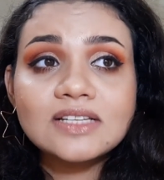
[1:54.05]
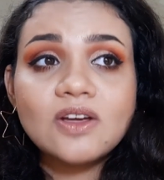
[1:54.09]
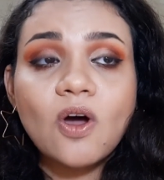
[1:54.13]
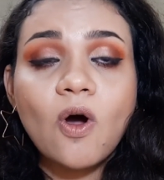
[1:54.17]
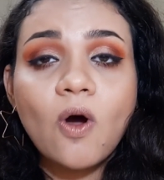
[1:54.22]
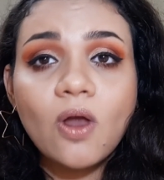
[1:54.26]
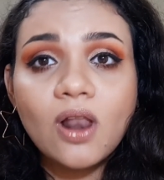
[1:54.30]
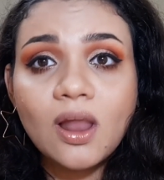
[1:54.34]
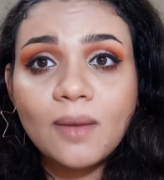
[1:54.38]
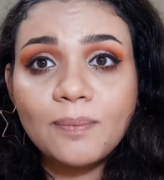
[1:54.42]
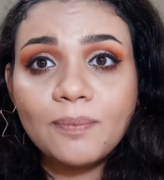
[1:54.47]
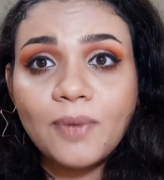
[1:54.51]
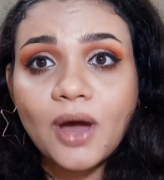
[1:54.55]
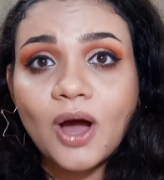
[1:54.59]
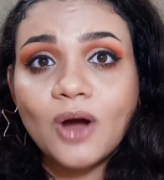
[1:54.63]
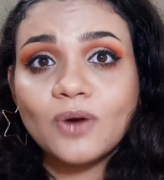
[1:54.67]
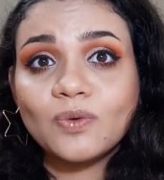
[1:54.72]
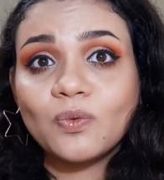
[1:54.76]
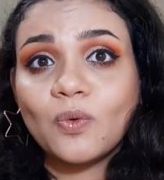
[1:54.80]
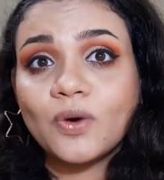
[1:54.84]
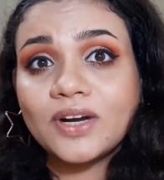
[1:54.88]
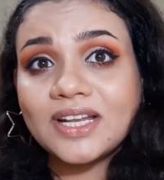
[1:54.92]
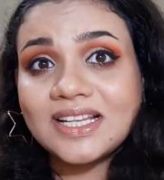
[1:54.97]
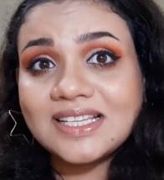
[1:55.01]
It's all
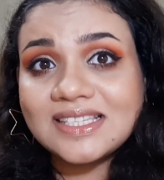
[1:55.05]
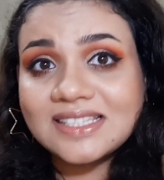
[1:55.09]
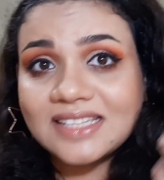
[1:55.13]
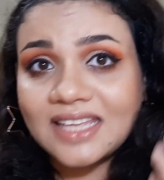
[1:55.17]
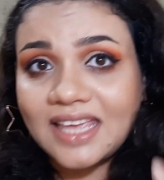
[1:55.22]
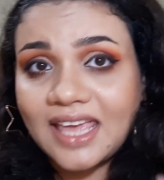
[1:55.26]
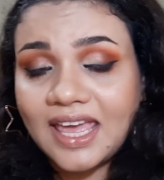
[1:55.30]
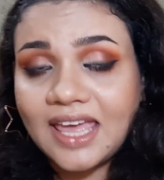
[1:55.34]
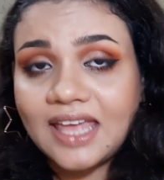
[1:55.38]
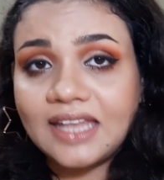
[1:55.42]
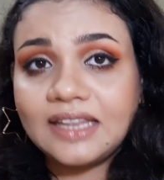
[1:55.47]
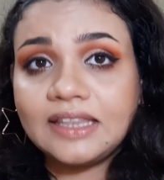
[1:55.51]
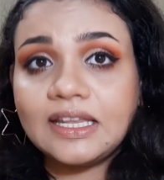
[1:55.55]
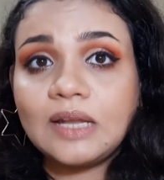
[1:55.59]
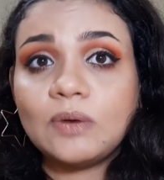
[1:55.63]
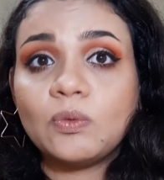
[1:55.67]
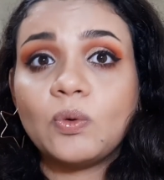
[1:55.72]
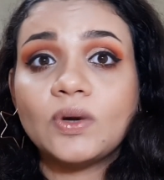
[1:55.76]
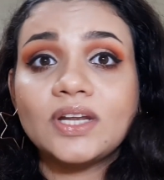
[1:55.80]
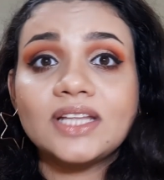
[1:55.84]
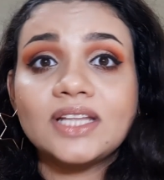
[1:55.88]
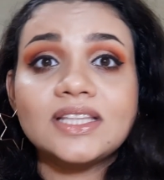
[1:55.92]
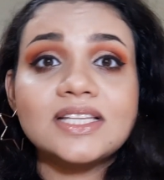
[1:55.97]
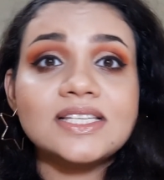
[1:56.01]
about what is
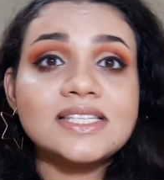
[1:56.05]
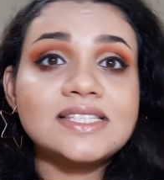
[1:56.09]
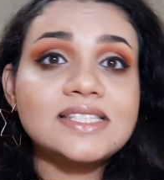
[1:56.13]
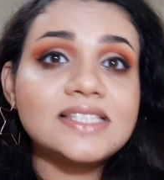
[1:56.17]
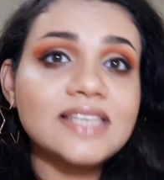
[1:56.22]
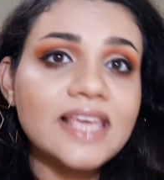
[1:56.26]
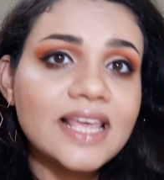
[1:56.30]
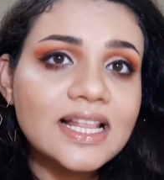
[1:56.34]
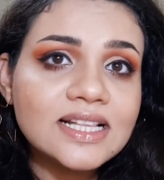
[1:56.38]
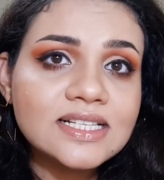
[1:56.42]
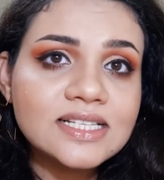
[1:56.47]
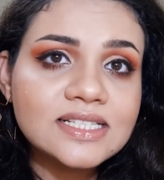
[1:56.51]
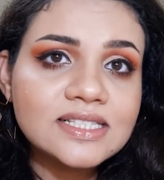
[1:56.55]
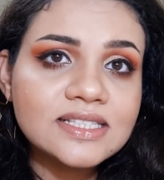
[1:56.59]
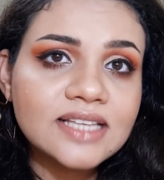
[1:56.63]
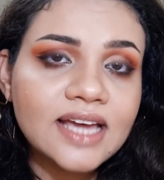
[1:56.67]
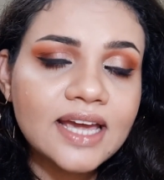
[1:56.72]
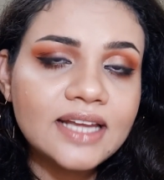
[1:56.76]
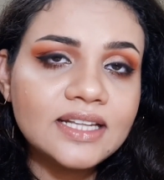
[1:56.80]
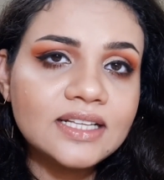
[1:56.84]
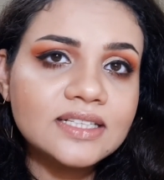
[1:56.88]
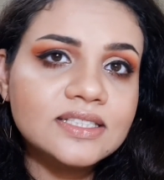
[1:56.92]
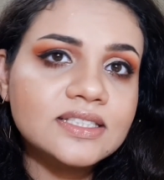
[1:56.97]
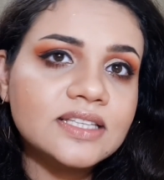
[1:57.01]
skin, then what are the cells
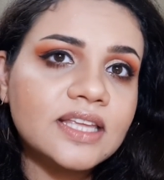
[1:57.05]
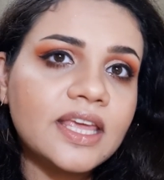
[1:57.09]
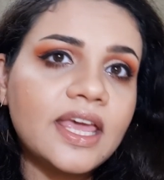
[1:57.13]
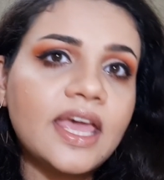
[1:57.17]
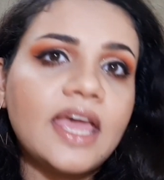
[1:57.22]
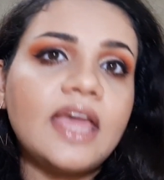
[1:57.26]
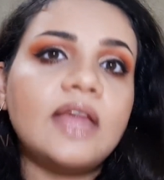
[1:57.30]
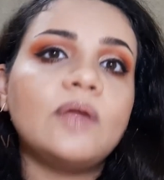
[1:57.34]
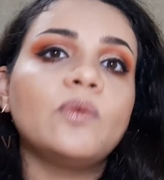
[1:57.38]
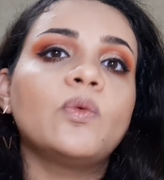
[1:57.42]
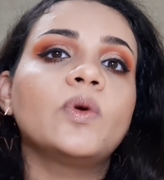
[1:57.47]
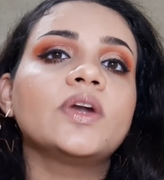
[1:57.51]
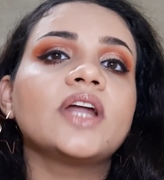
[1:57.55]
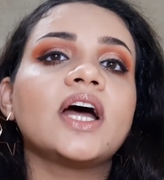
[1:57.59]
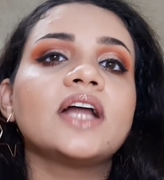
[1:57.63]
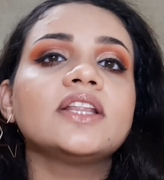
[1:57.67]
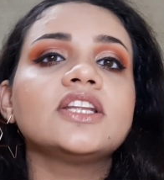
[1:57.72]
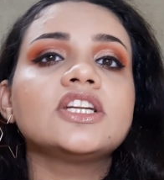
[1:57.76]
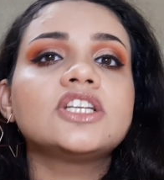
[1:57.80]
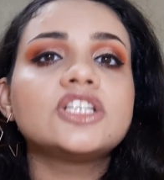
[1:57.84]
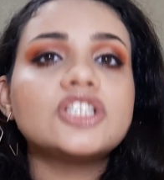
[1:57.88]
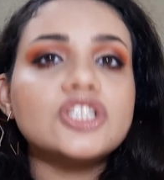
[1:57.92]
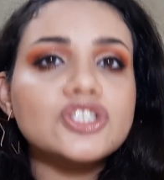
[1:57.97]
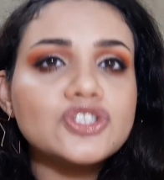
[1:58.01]
inside the skin,
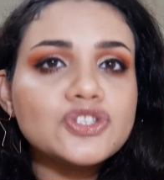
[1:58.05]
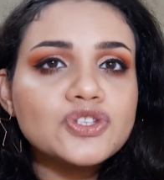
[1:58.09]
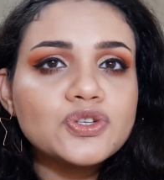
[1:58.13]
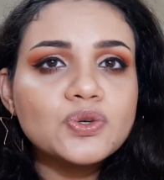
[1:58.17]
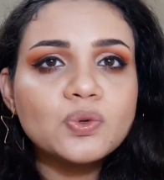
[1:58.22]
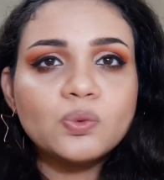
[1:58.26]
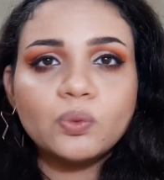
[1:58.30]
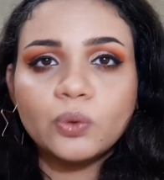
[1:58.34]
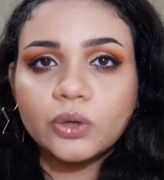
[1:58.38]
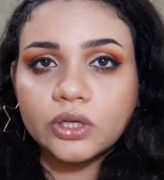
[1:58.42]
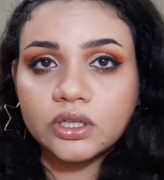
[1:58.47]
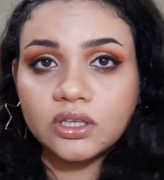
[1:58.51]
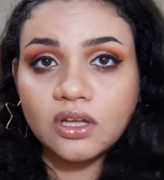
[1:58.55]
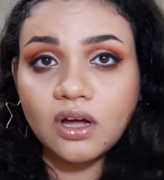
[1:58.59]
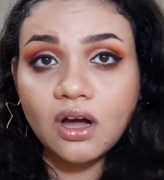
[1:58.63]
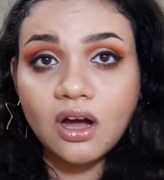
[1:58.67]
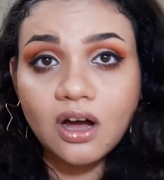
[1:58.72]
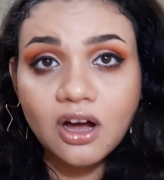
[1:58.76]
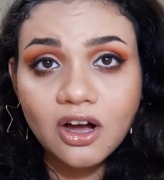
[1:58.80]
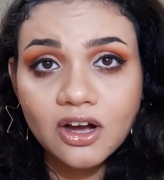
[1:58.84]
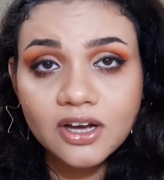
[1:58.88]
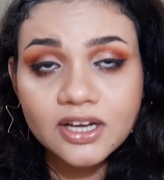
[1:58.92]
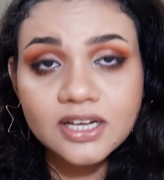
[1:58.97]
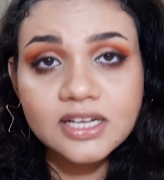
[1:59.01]
what are the tissue, what are
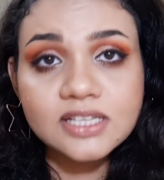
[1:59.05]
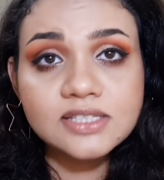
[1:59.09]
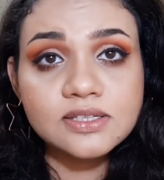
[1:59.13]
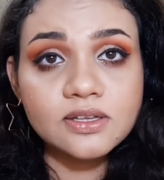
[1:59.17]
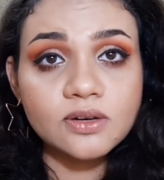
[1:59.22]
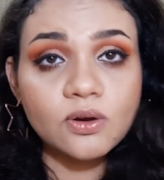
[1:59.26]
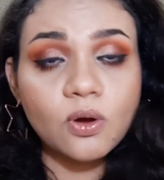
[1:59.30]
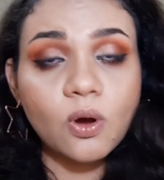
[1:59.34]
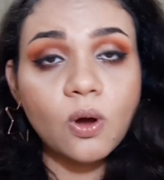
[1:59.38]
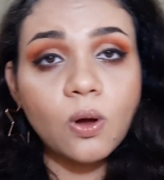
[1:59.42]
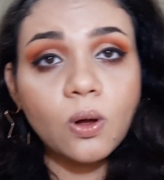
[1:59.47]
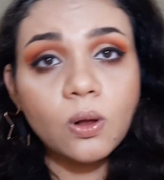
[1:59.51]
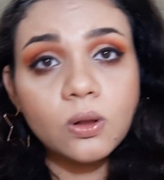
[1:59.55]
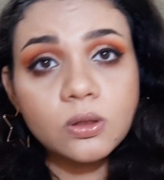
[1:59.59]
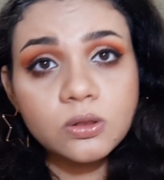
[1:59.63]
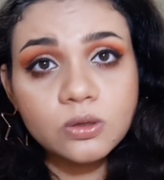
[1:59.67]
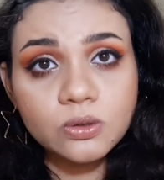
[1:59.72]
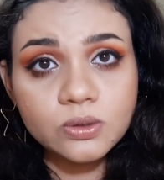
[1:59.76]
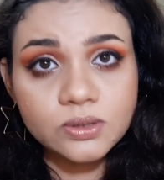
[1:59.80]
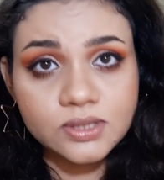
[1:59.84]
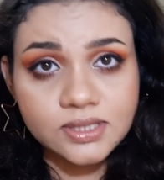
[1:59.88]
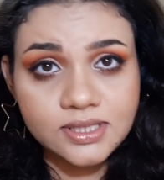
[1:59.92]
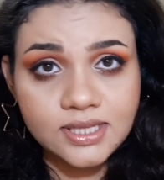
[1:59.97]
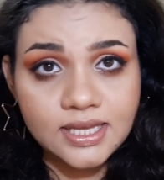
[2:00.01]
the organs and
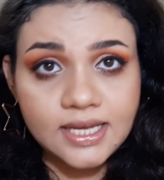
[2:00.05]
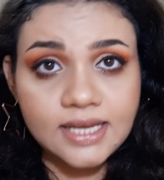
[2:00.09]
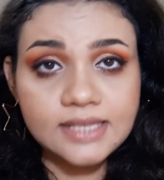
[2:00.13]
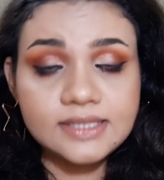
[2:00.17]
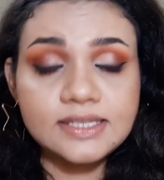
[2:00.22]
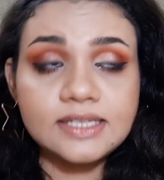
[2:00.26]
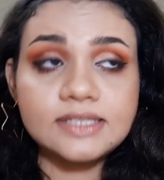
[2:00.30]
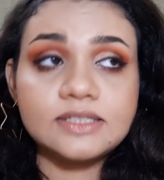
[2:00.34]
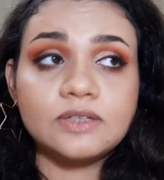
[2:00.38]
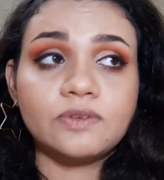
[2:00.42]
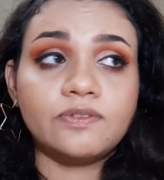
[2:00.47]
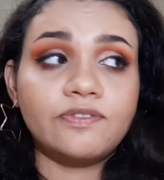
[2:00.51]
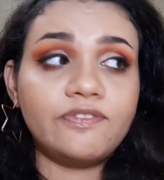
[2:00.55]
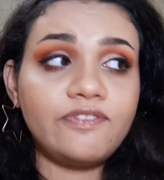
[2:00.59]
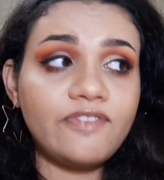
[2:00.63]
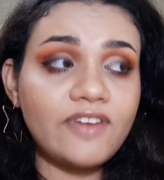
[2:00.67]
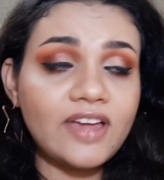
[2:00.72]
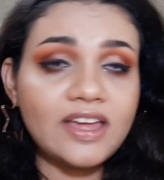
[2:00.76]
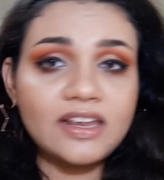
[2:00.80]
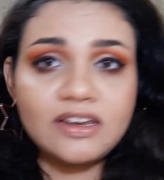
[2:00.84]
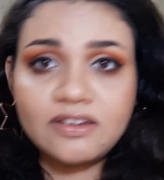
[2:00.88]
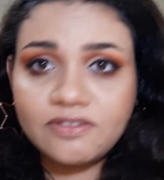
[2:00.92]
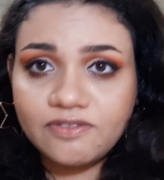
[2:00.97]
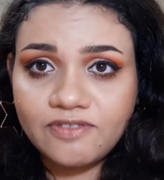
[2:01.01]
all those things. It's a
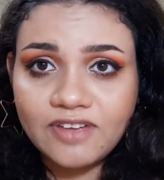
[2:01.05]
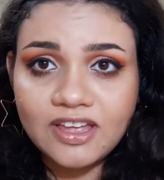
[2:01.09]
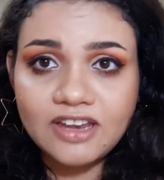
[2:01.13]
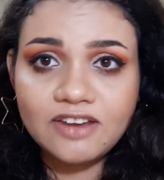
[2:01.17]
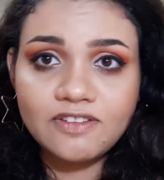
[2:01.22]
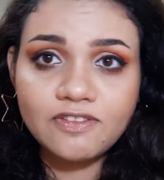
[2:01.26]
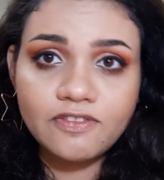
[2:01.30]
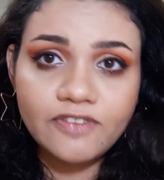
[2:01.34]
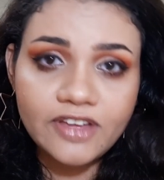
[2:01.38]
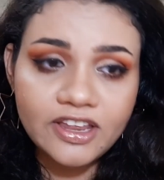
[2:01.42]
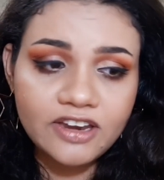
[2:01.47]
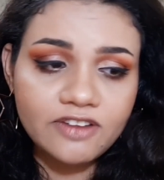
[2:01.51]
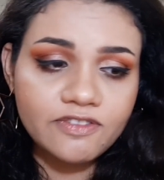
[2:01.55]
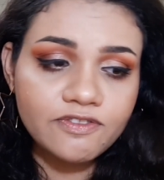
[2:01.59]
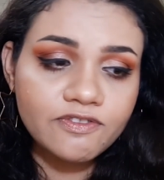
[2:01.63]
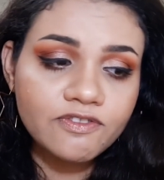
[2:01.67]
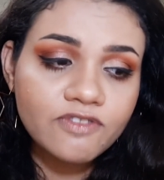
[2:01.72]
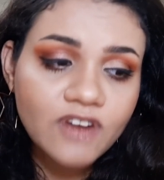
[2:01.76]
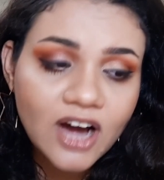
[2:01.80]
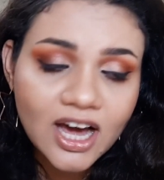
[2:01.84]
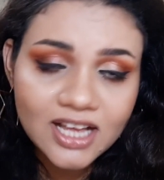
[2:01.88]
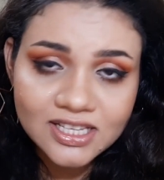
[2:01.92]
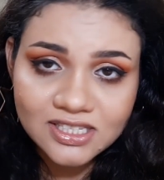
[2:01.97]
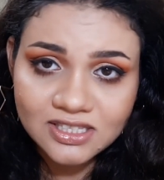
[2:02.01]
very, very,
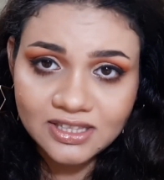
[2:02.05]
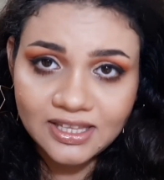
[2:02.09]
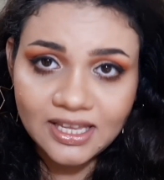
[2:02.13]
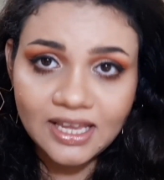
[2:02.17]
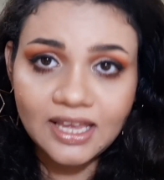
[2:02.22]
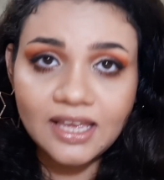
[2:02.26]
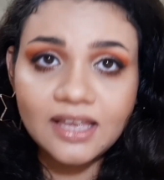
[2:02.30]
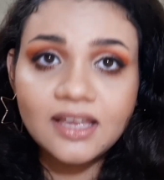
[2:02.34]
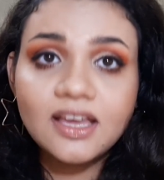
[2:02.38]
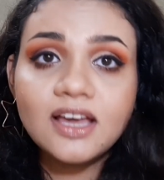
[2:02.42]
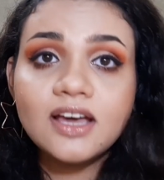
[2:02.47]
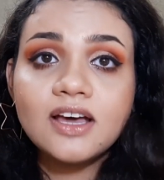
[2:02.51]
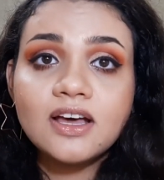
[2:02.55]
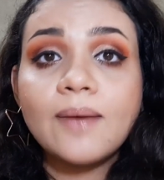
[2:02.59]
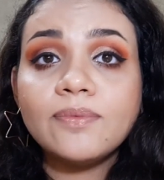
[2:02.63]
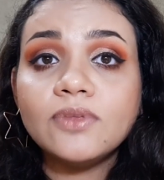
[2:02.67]
very vast thing.